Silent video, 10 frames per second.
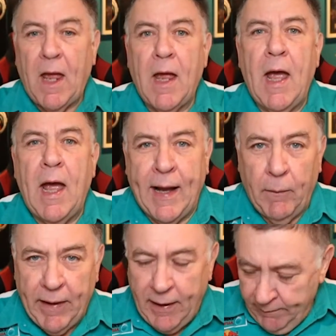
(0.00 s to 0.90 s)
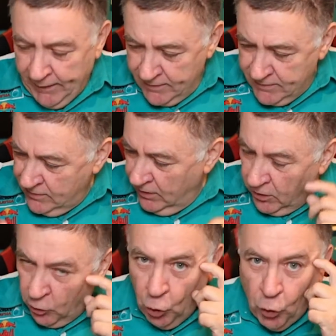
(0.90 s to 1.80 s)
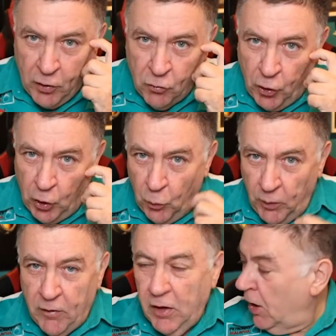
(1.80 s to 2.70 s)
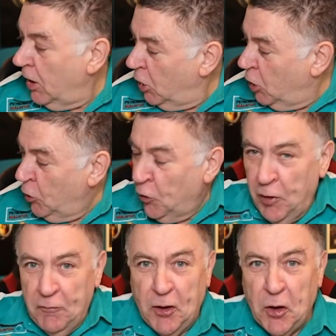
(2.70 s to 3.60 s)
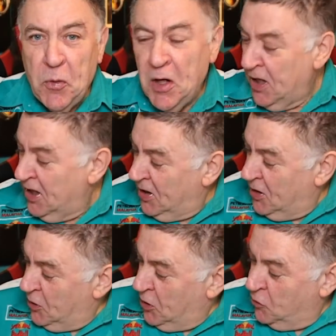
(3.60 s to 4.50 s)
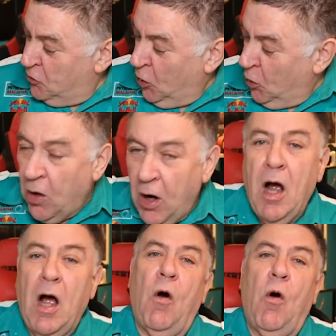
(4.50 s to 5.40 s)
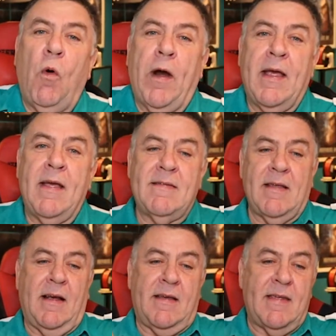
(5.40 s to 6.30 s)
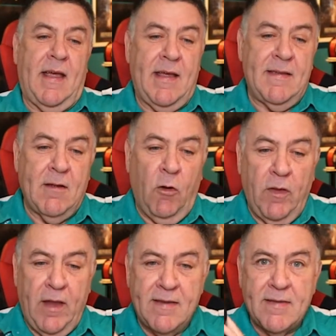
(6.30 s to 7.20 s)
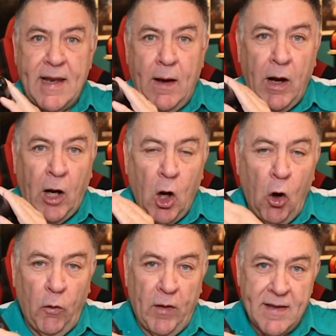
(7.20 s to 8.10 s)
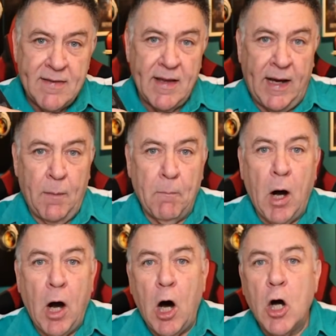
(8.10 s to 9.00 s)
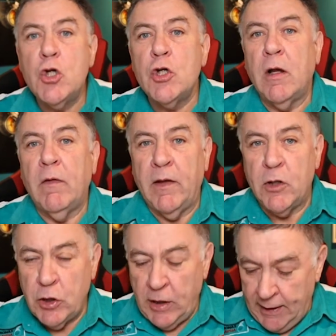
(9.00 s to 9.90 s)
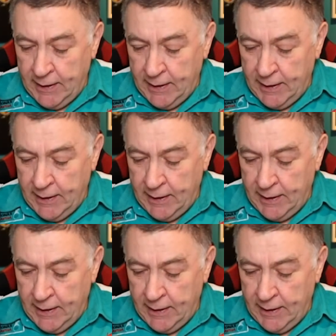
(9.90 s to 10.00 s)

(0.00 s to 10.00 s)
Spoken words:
Anyway, that's nothing to do with the review. So what it is, like I say, it's on this. Now, I got this in March this year,